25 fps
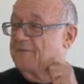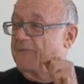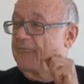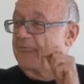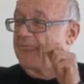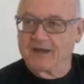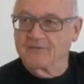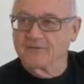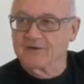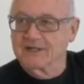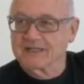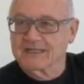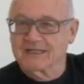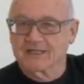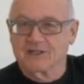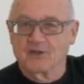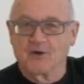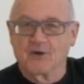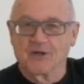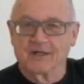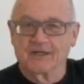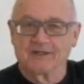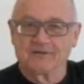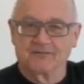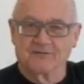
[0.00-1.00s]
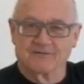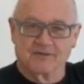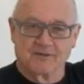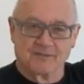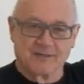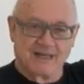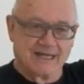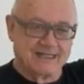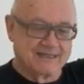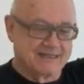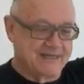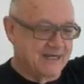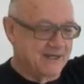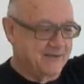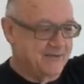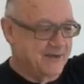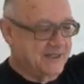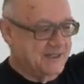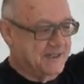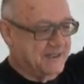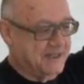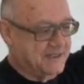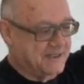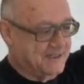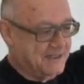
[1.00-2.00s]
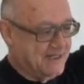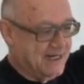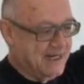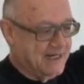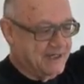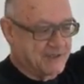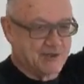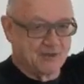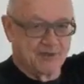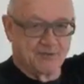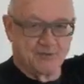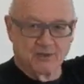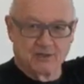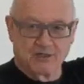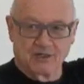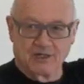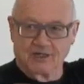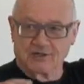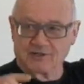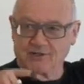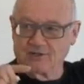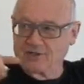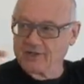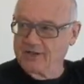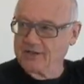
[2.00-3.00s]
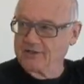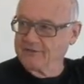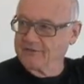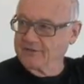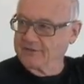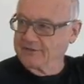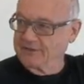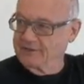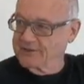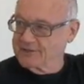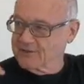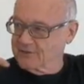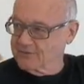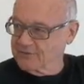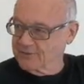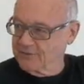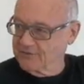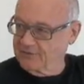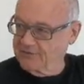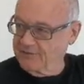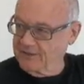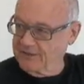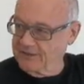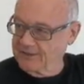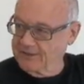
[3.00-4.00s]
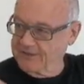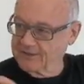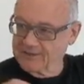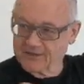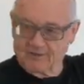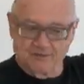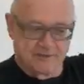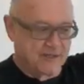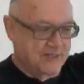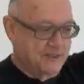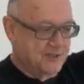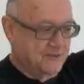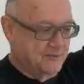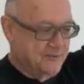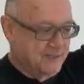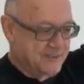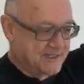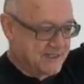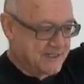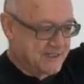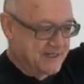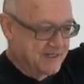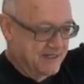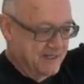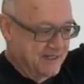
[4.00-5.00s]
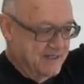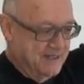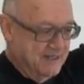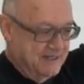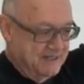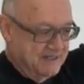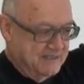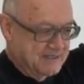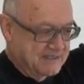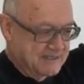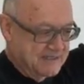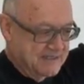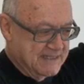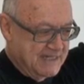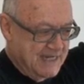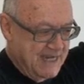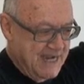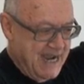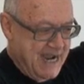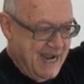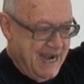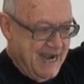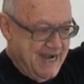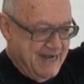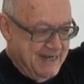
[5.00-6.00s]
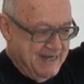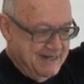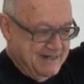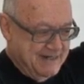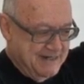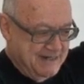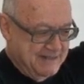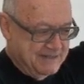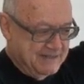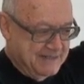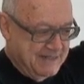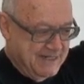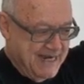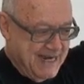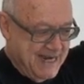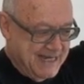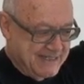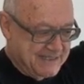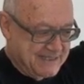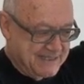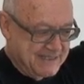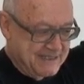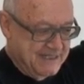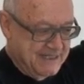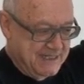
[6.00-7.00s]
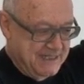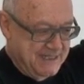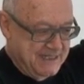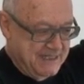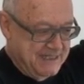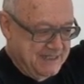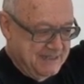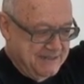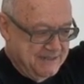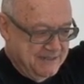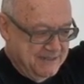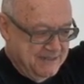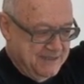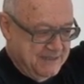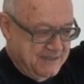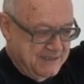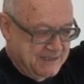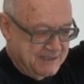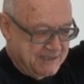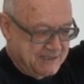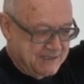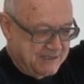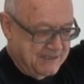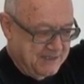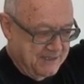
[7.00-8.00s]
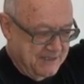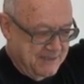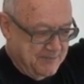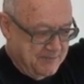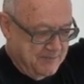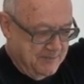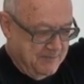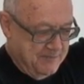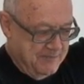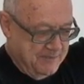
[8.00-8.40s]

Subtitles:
The favorite slogan from Anti-Racist Action, which I saw in various graffiti in Toronto, was "Die, Nazi scum."